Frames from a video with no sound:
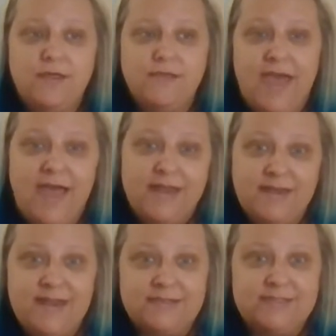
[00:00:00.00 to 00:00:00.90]
that
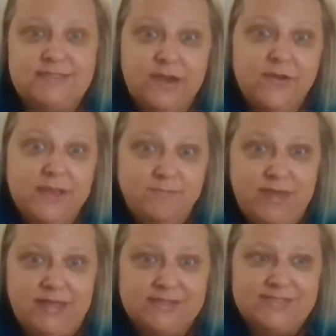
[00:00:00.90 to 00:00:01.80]
necessarily
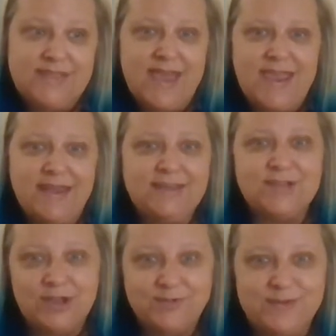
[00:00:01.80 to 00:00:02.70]
means that any
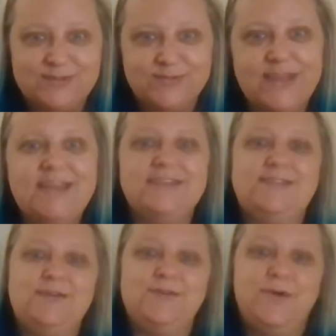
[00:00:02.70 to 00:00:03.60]
documents related
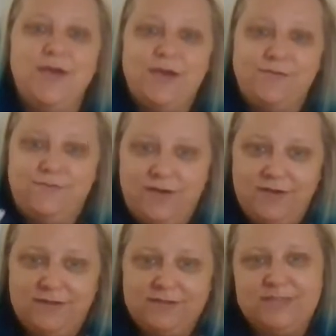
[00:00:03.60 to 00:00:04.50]
to
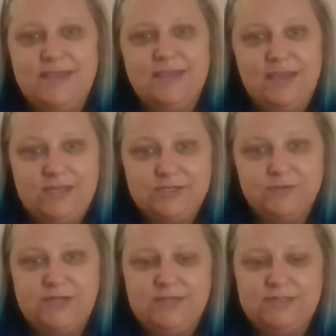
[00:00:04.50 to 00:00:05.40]
falls,
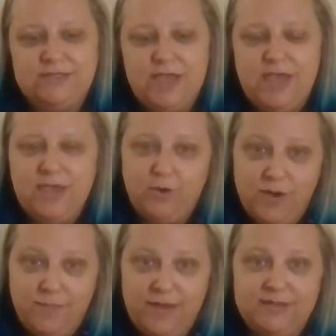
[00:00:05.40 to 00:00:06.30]
injuries,
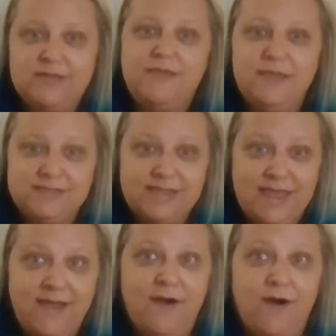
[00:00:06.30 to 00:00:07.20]
equipment, things like
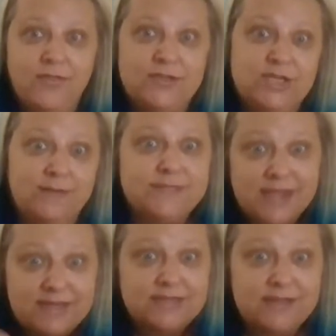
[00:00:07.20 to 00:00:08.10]
that on the job
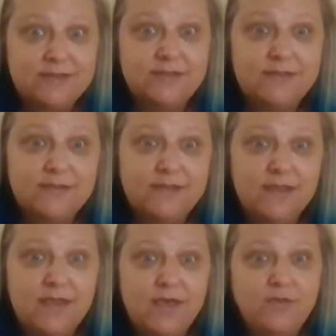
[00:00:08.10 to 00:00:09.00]
site,
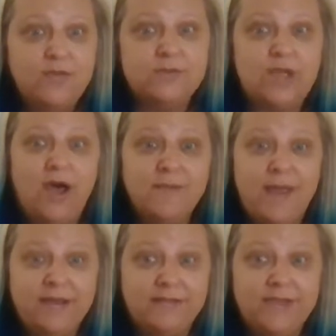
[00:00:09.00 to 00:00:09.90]
those
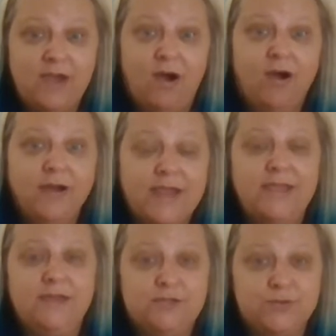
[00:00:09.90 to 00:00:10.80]
automatically are
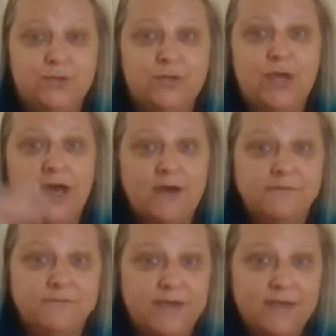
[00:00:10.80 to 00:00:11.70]
in control
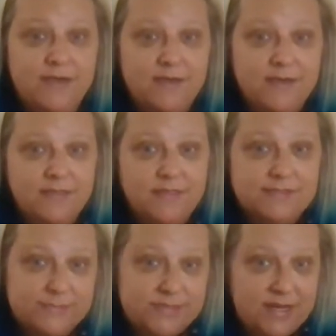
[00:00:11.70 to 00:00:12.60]
of the
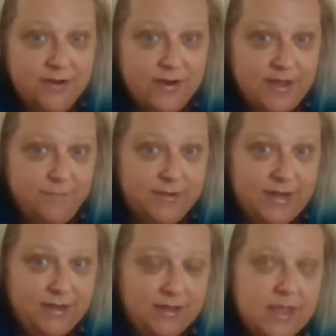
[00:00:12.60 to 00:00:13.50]
subsidiary
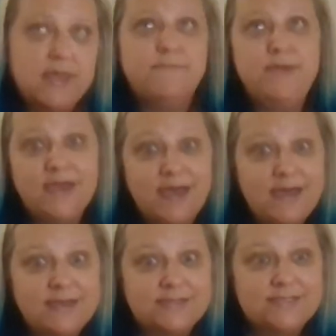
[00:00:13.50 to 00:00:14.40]
company,
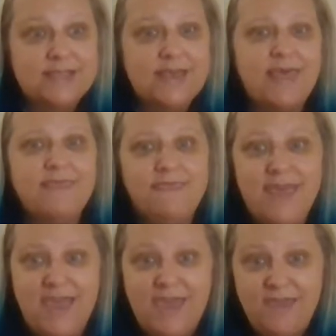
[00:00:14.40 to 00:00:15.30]
because
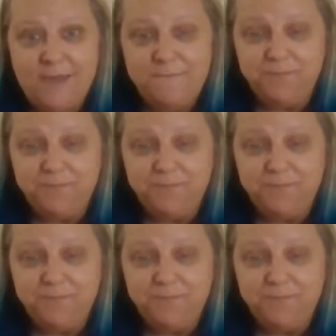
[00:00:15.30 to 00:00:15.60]
they